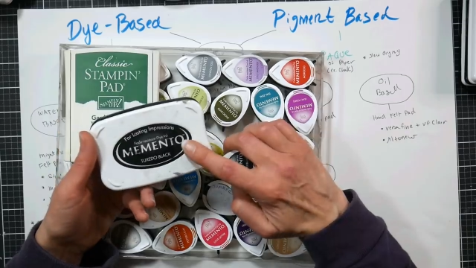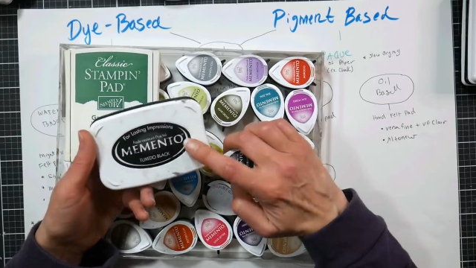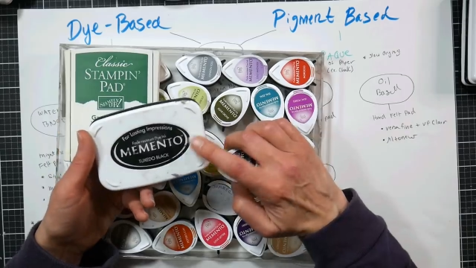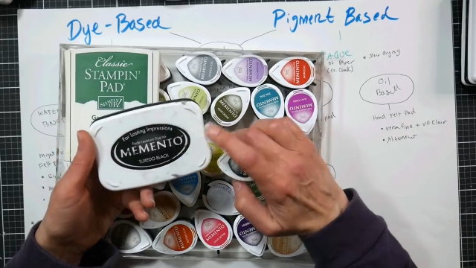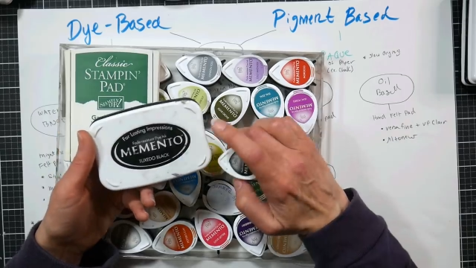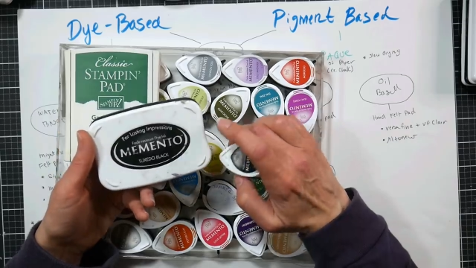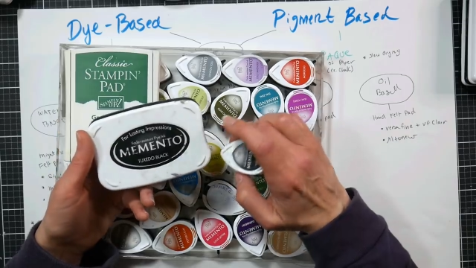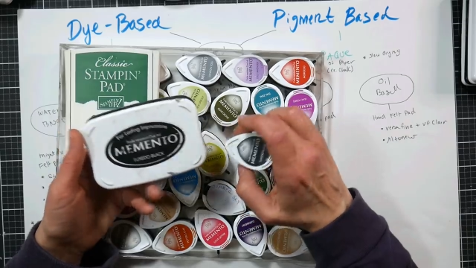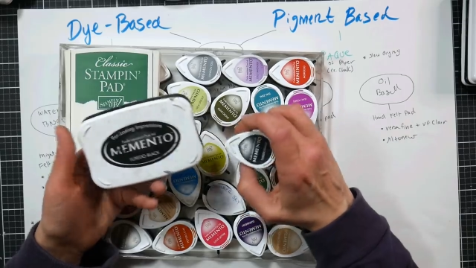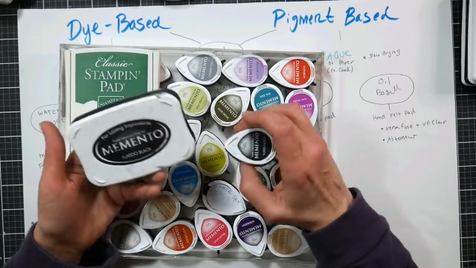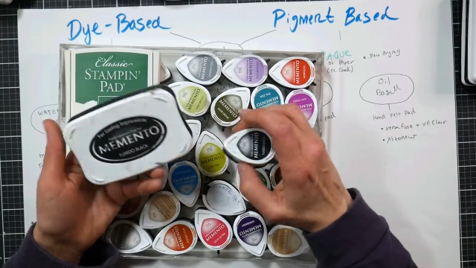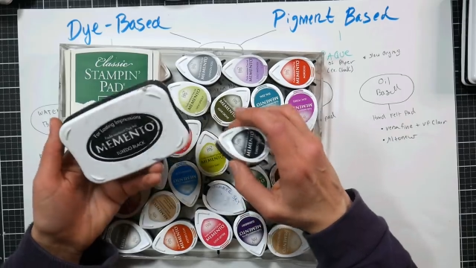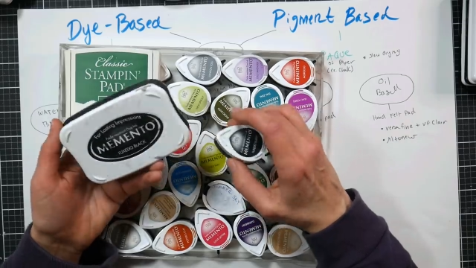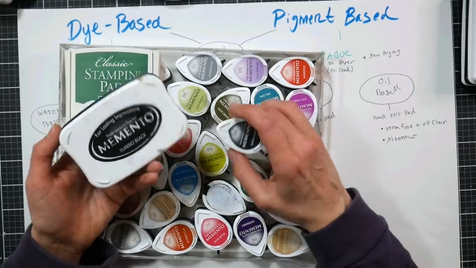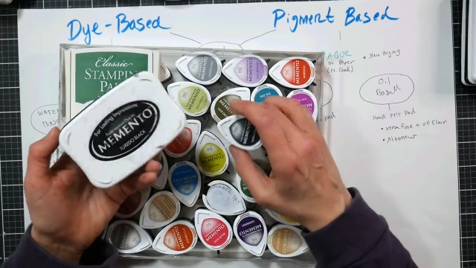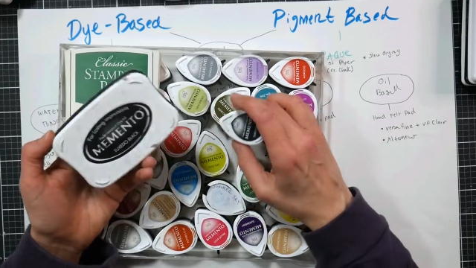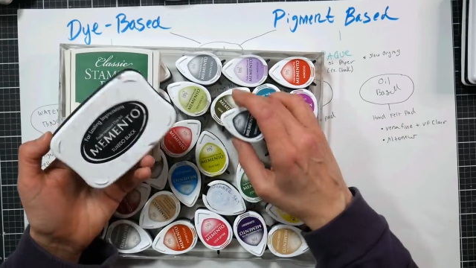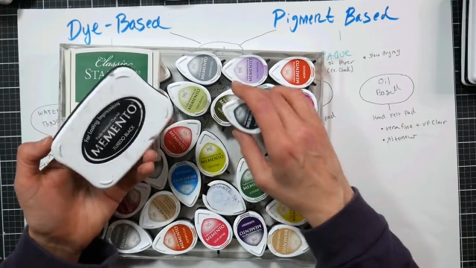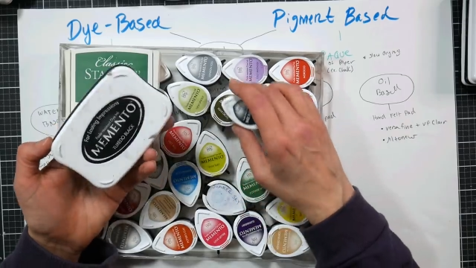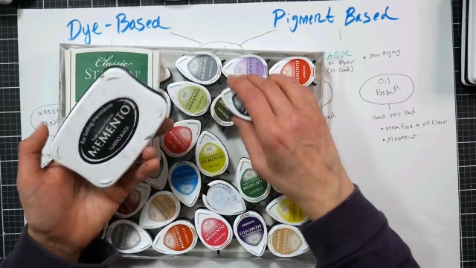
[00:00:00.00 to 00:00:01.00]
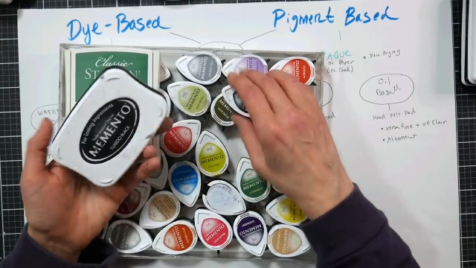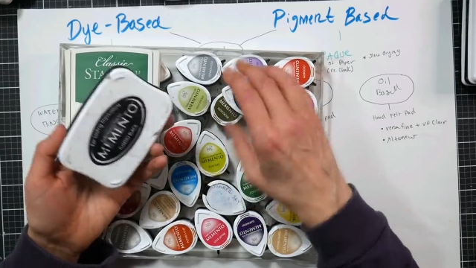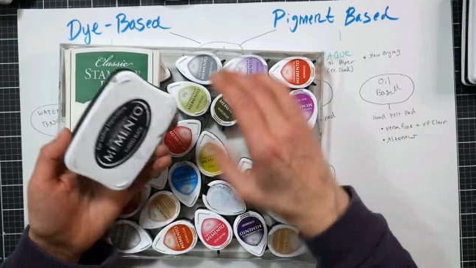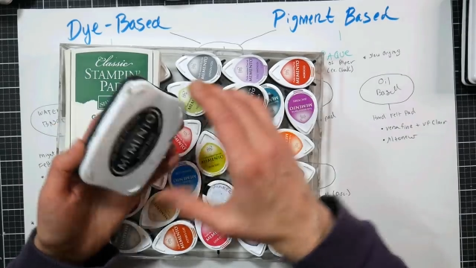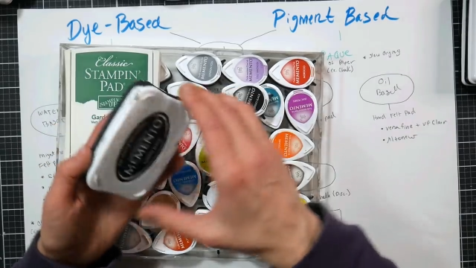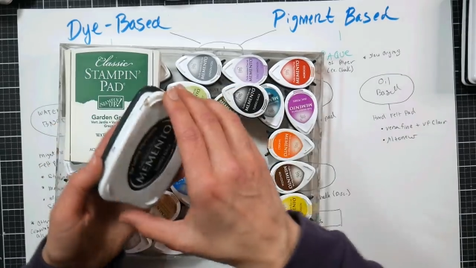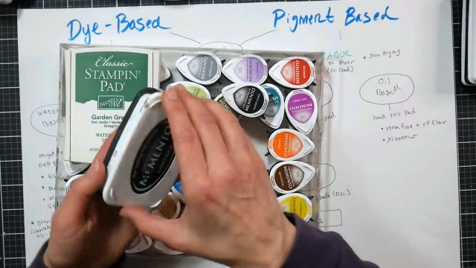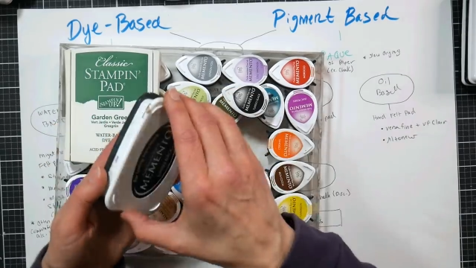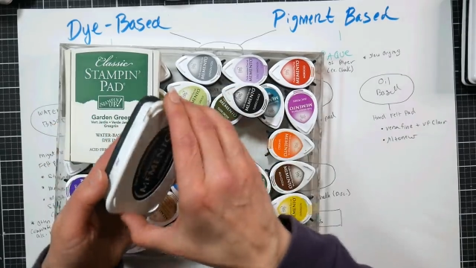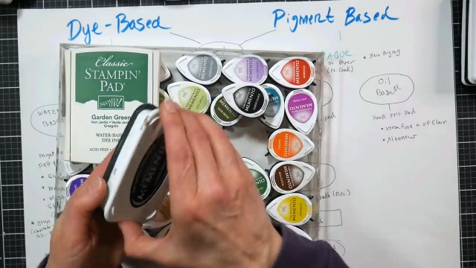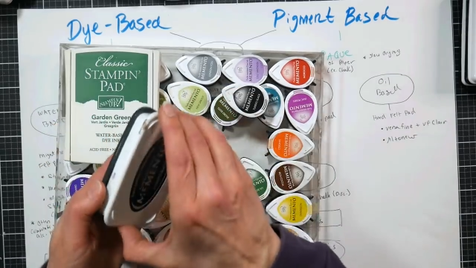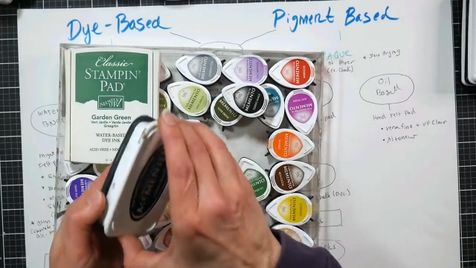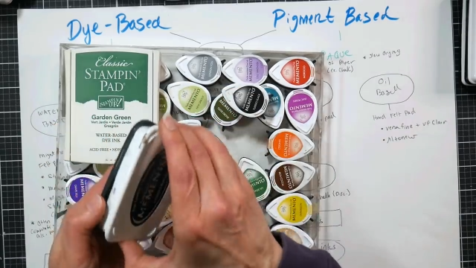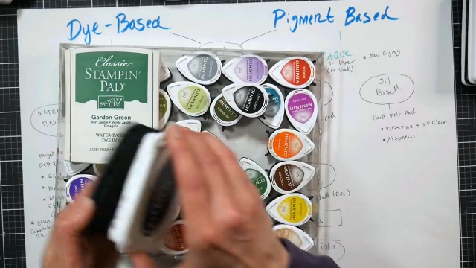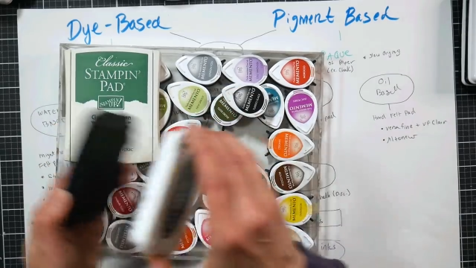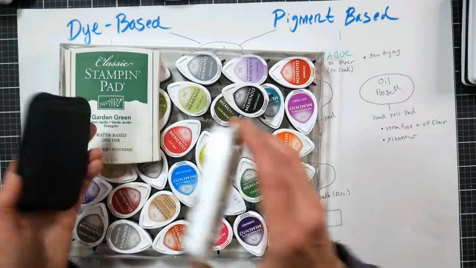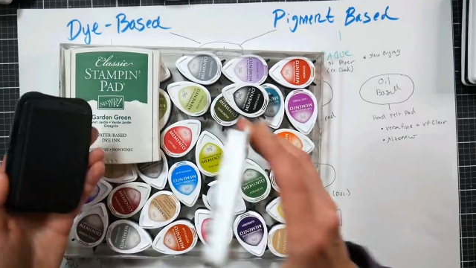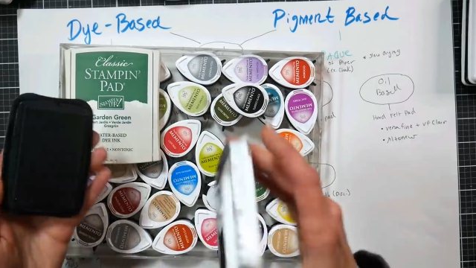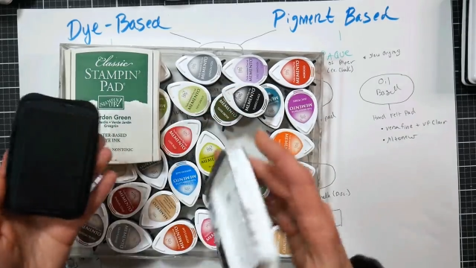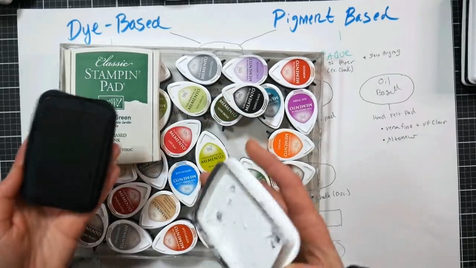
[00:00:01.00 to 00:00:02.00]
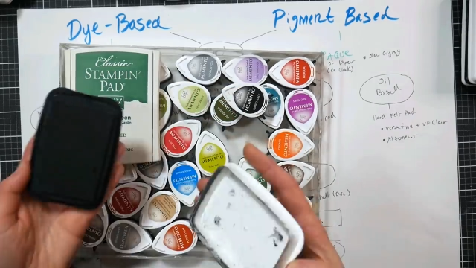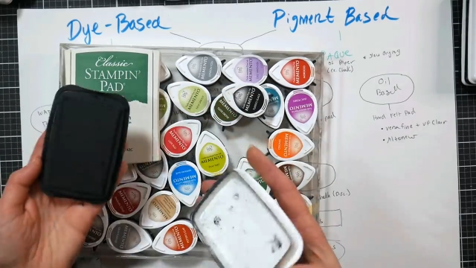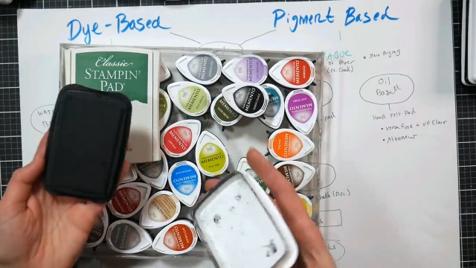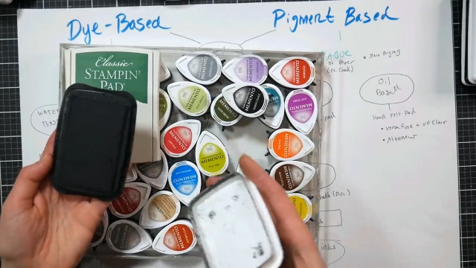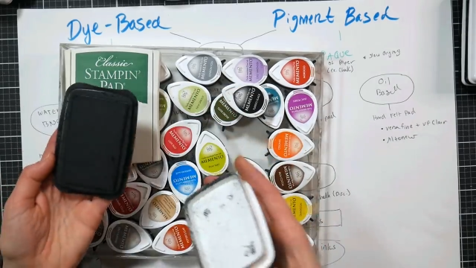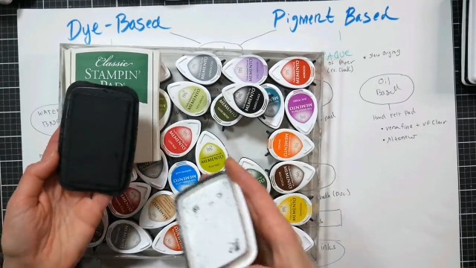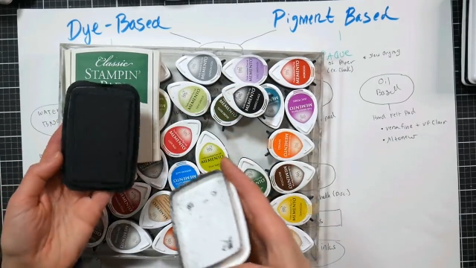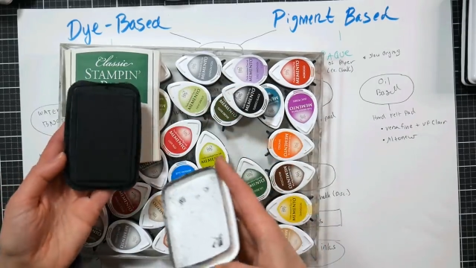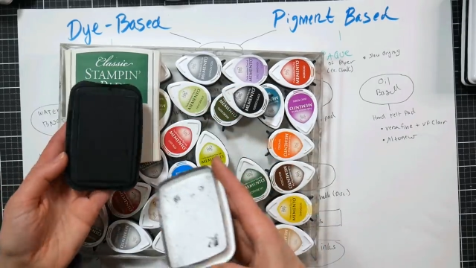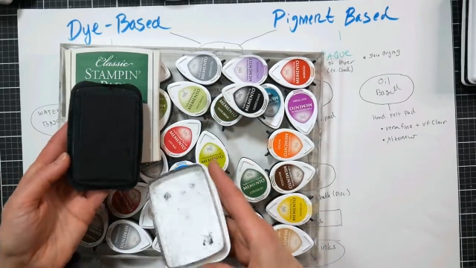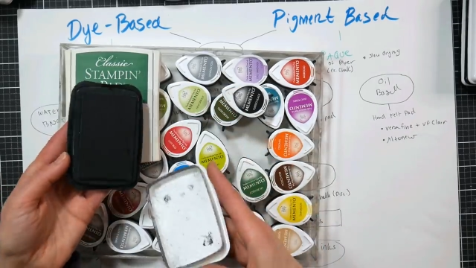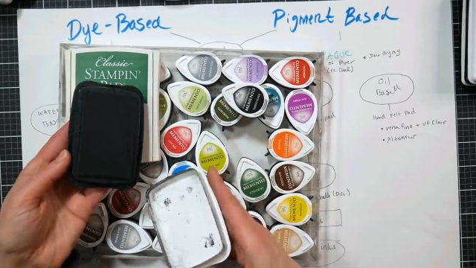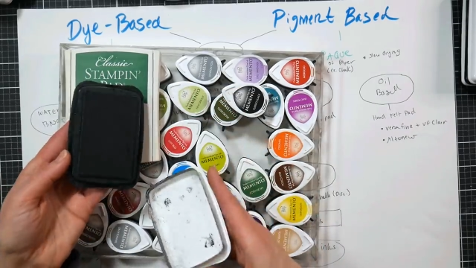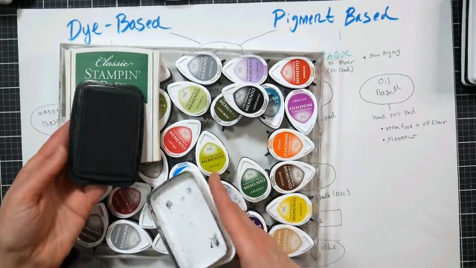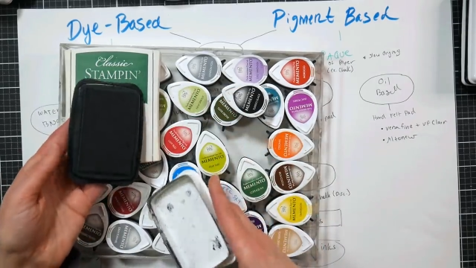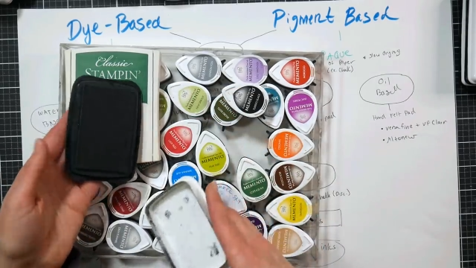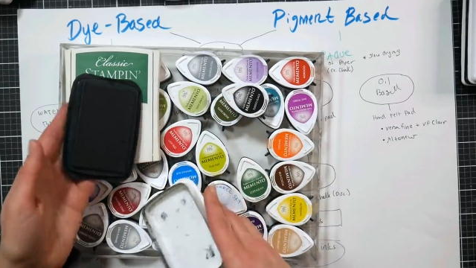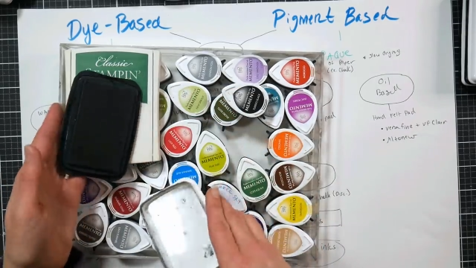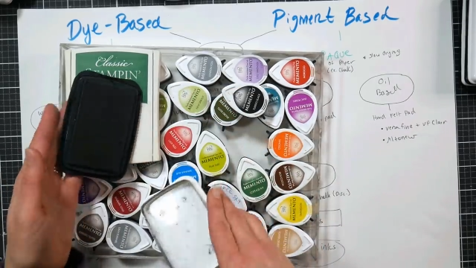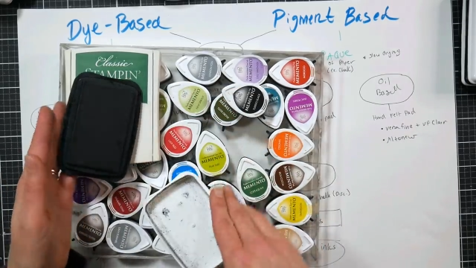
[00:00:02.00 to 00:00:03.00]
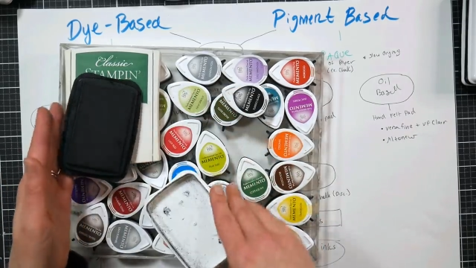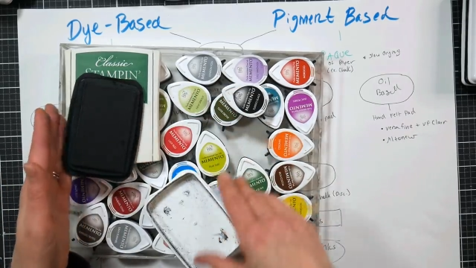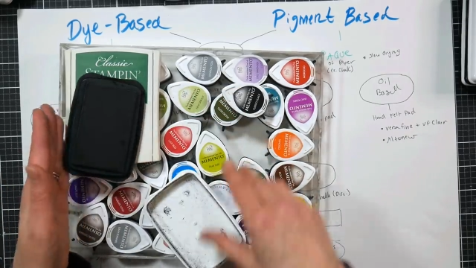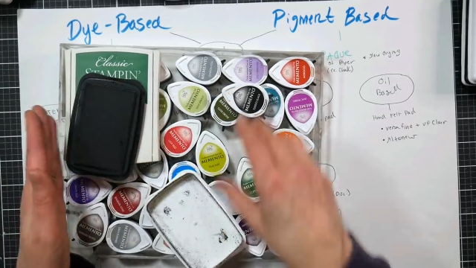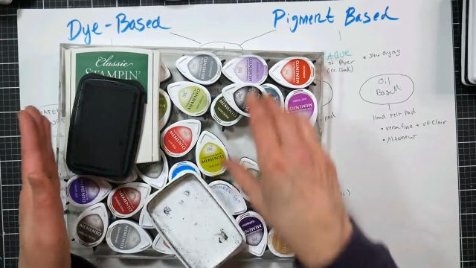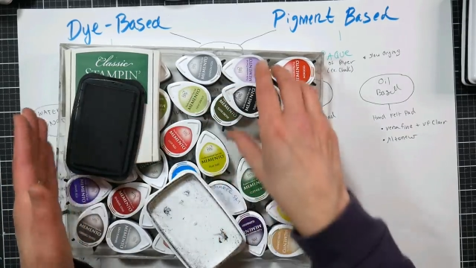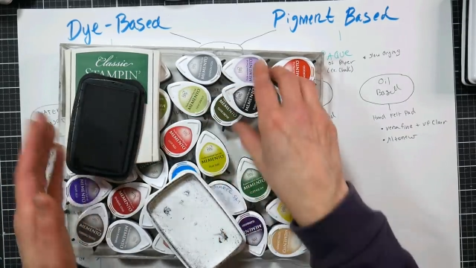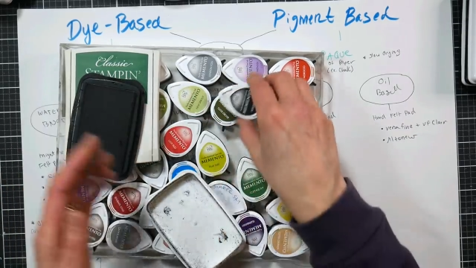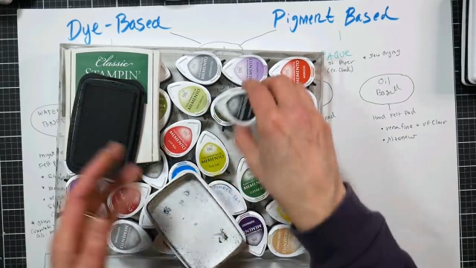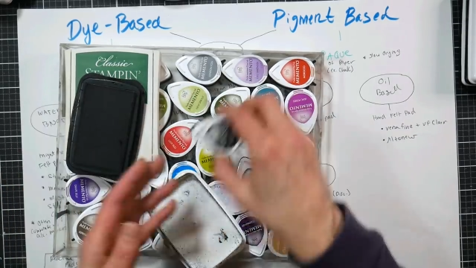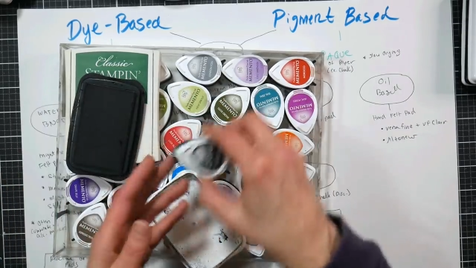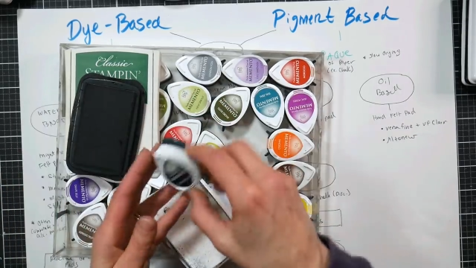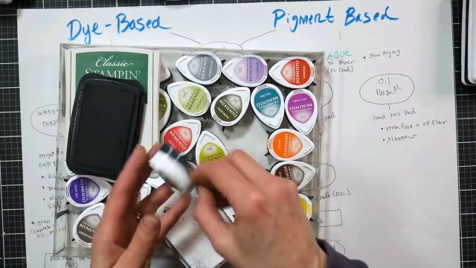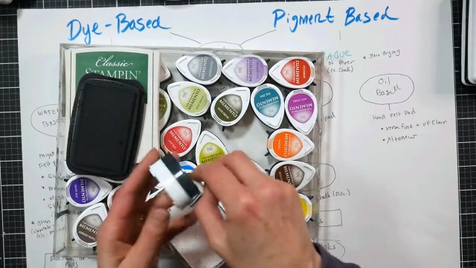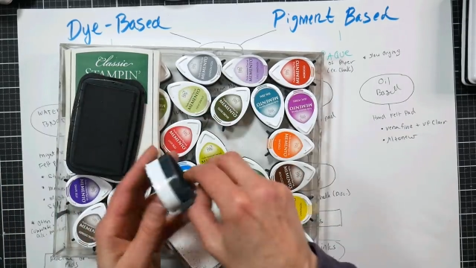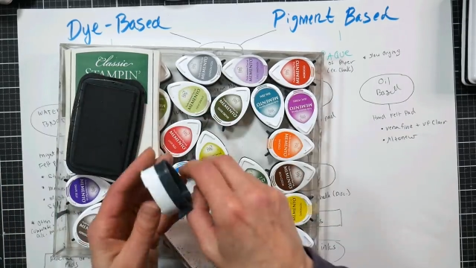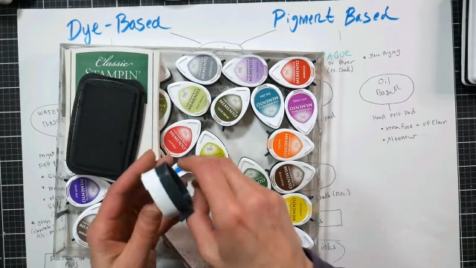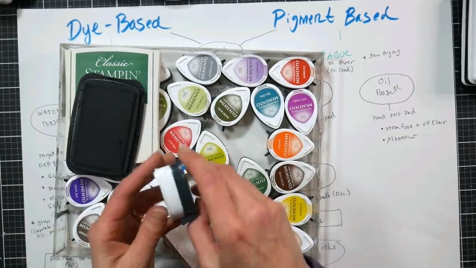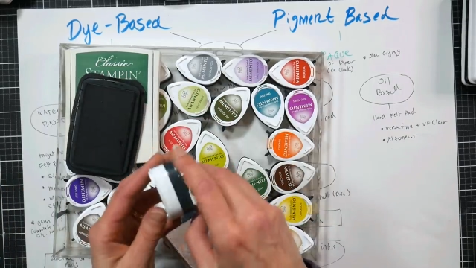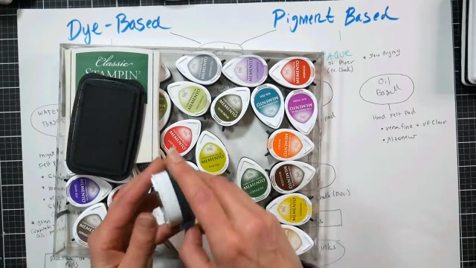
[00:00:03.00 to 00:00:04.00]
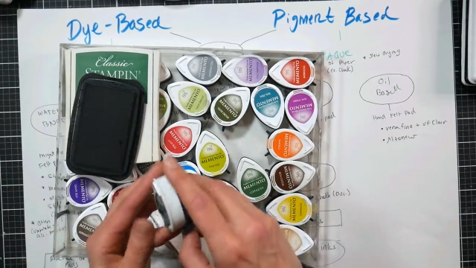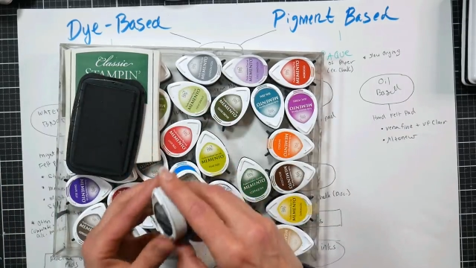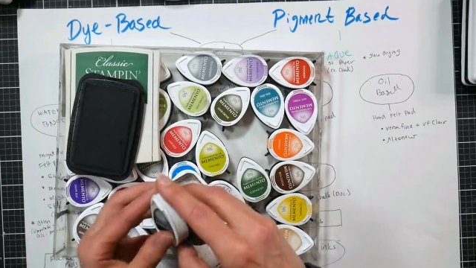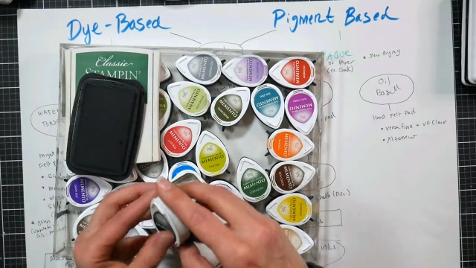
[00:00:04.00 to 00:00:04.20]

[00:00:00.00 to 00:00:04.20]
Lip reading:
No face is visible, so there are no lips to read.